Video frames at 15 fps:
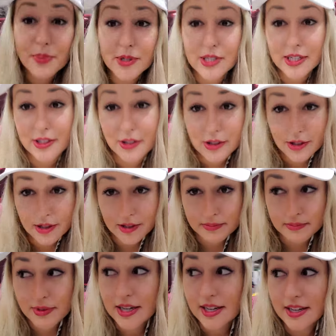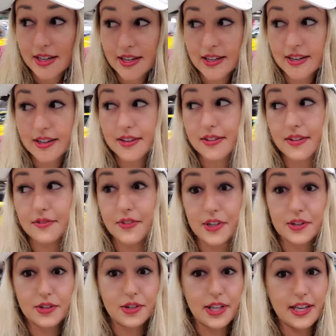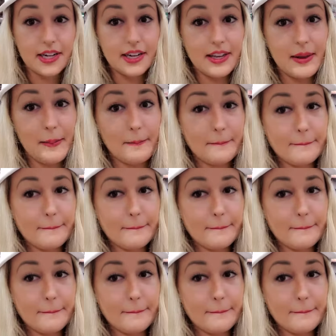particular on vehicle etiquette.